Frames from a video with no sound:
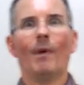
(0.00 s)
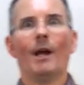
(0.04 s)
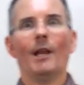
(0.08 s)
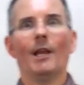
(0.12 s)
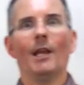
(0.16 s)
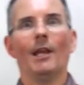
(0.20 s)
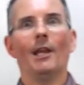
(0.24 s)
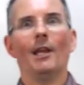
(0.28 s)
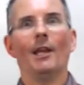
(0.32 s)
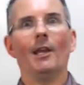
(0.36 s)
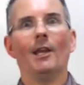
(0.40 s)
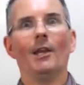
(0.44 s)

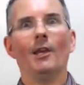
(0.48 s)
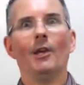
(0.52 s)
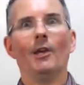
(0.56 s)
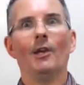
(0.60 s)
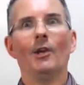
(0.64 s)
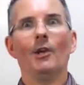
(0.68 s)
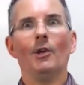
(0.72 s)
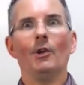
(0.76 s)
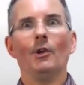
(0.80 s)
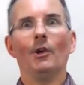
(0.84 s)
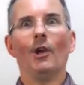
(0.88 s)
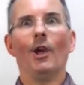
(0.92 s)

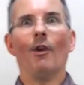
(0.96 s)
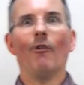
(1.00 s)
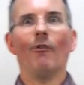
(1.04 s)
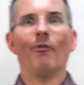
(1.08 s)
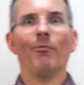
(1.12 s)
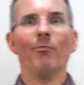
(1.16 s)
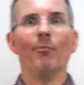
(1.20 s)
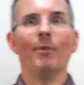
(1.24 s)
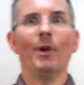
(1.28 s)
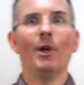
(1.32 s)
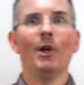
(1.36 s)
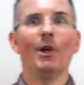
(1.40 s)
money.
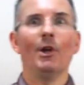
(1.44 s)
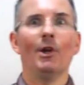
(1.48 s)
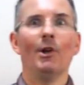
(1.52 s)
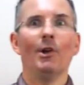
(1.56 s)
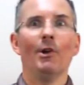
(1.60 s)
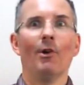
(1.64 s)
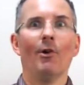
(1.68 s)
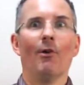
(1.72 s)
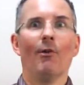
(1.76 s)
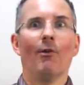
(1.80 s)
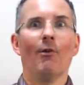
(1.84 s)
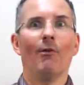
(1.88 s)
Give me
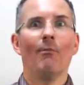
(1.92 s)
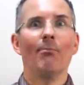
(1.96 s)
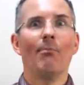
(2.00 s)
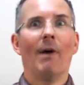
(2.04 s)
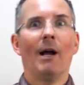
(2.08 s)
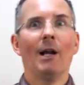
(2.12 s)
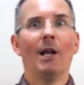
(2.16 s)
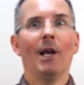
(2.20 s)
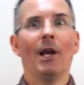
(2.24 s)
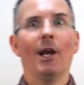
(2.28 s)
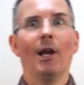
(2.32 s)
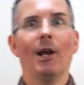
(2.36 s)
your
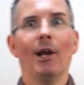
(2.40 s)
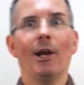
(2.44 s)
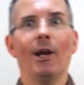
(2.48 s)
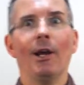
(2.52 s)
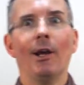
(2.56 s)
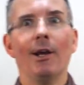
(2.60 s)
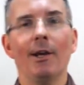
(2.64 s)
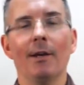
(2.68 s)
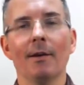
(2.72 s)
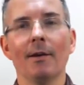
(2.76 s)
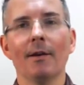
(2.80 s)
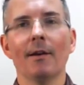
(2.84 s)

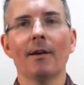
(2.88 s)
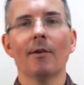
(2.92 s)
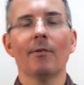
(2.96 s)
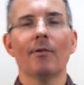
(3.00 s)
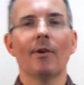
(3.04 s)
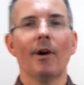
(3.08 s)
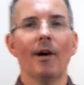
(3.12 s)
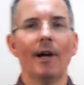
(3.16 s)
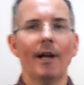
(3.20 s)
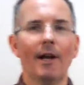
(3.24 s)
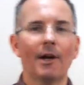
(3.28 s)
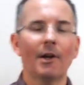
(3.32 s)
money.
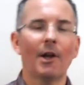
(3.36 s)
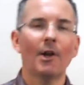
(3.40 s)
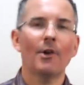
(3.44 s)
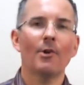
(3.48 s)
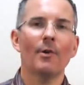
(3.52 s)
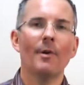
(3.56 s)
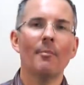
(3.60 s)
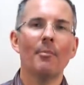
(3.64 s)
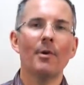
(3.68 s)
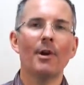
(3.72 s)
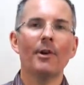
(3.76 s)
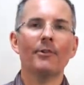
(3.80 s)
Right, I don't
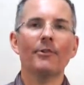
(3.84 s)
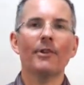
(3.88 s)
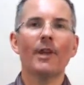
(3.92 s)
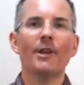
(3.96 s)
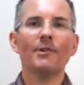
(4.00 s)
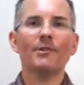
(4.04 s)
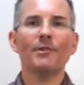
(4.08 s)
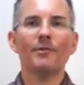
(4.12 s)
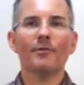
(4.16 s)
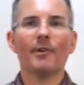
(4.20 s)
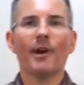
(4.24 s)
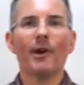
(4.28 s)
do
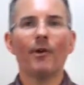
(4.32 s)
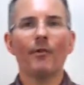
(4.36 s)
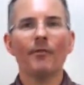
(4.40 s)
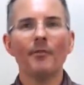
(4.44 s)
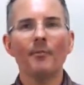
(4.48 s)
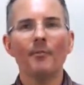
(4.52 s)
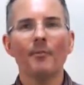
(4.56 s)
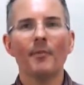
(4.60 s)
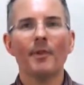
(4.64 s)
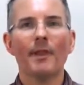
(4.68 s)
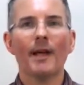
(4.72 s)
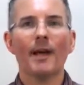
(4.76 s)
impersonations very
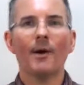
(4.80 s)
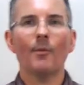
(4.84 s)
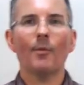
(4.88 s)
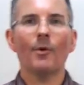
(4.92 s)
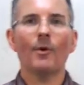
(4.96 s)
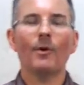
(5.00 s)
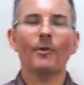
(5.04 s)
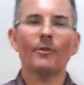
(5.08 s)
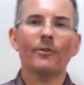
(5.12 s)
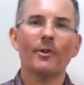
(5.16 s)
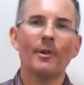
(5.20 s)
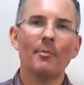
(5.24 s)
often, but that
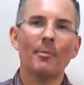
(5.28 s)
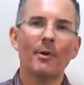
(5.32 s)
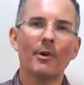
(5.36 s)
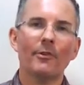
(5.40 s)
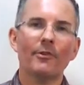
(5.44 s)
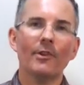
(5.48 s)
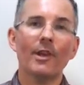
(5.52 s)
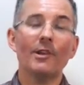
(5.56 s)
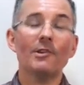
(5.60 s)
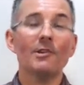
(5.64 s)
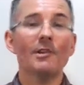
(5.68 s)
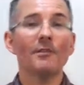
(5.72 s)
was an
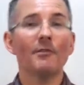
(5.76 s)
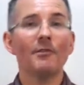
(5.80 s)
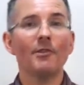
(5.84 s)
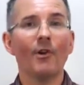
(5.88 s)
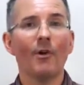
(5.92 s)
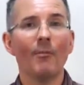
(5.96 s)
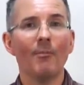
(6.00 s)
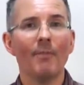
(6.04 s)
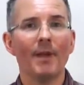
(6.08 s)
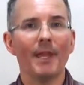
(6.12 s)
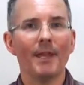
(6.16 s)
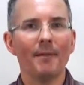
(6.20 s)
impersonation of a
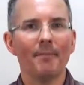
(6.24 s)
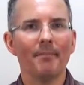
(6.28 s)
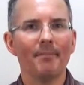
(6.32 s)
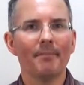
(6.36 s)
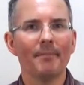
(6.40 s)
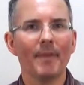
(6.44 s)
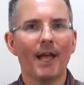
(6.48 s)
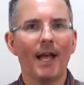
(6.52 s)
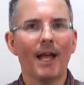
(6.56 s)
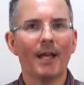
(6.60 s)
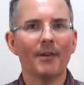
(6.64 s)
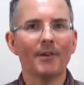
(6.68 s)
zombie.
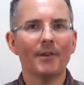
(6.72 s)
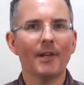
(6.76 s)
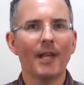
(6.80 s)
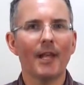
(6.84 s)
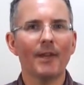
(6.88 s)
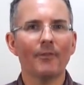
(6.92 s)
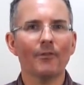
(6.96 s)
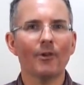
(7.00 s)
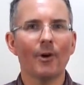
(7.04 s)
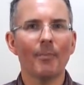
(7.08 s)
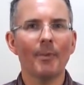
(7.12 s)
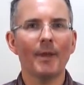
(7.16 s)
And
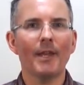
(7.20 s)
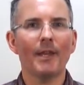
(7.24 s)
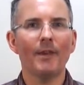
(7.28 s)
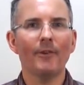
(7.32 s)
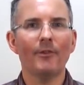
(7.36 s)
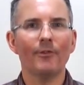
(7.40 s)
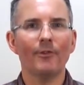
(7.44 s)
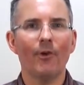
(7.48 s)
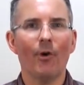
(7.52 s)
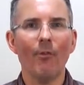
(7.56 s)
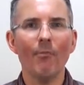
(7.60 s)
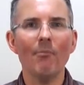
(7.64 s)
today's topic
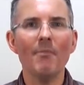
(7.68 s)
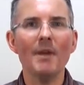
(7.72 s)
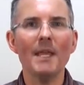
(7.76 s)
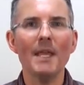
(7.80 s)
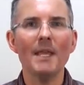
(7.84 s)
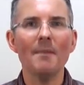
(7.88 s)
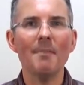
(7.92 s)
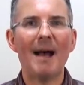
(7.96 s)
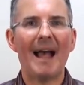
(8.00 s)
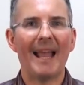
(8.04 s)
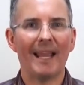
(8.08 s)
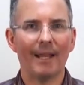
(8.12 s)
is
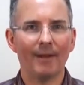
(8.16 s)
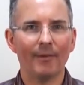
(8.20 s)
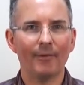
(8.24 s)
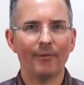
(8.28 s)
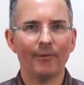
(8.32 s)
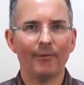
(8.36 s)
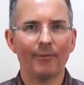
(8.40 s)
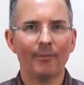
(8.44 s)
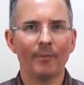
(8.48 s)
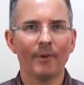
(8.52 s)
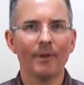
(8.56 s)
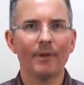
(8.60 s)
zombie
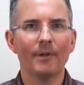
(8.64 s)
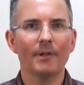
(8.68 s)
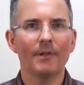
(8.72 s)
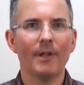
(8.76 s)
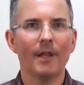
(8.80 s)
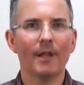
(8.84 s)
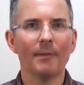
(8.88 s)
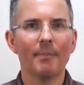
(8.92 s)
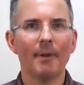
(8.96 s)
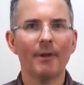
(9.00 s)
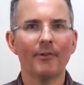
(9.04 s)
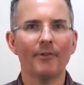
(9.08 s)
banks.
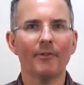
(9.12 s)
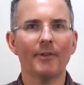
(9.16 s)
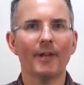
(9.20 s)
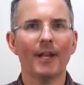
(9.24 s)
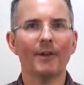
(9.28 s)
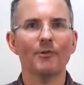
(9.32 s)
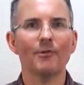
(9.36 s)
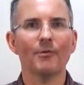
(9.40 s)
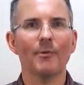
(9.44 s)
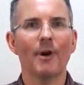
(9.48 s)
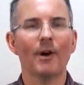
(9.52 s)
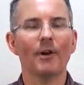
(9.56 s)
Another piece of
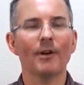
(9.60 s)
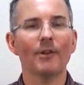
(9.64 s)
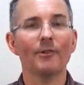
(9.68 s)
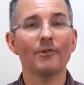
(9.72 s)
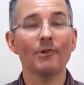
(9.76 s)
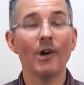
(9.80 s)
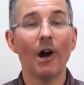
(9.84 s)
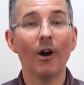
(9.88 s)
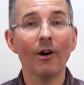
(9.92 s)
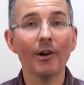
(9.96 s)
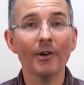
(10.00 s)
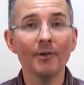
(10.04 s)
financial markets
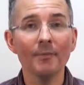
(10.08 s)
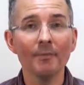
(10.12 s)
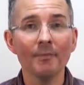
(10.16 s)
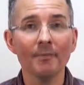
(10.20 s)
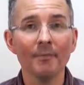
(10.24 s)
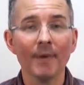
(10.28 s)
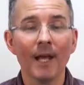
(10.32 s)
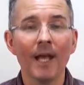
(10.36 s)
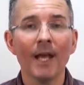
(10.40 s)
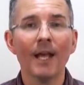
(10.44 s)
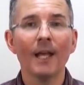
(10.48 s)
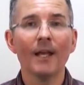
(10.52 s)
jargon.
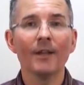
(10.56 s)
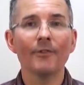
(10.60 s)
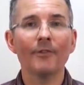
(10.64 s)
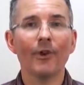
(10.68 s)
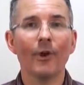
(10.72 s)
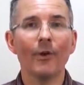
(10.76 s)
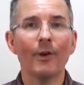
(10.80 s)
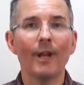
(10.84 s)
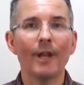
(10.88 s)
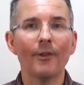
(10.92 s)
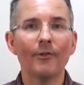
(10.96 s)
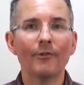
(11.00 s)

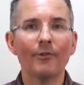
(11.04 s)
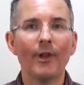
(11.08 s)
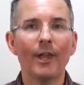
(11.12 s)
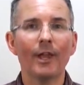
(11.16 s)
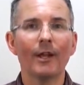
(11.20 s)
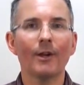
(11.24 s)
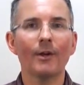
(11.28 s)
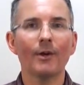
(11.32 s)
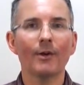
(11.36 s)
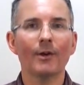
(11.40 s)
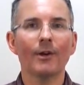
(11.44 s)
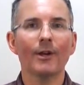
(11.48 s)
So let's
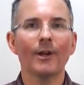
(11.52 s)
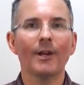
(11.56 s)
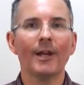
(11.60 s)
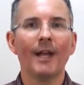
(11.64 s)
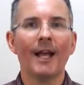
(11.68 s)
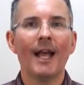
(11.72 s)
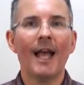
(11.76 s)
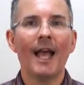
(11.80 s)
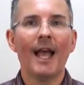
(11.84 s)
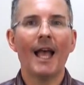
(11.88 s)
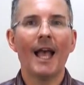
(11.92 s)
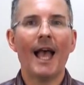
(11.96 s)
take a look
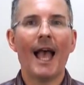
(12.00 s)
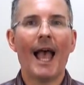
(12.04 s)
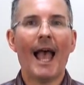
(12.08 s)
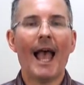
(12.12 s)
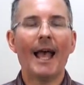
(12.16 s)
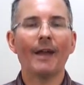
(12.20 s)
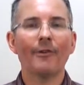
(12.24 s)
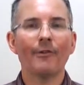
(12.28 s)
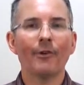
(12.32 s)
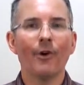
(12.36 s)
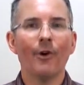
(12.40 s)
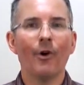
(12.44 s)

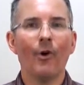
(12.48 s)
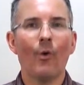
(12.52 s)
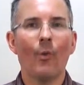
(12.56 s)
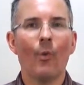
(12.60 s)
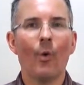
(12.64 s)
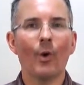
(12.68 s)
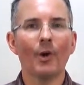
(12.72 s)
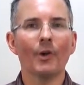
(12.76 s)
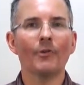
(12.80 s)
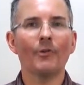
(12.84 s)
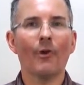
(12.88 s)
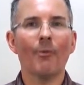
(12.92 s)
at
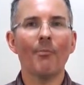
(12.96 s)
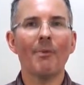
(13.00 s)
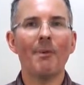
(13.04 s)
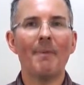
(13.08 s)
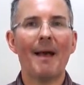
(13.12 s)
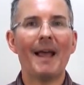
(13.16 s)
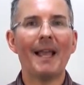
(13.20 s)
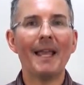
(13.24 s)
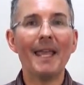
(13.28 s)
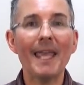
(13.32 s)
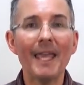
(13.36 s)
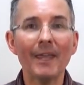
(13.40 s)
what a zombie
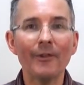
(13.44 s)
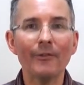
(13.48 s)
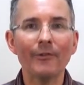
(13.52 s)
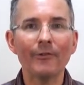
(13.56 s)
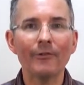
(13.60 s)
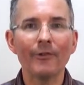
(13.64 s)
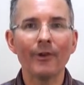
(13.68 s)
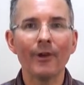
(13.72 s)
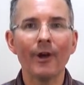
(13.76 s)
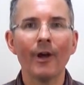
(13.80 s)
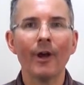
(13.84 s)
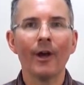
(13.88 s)
bank
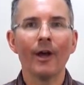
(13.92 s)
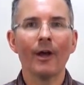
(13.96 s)
is,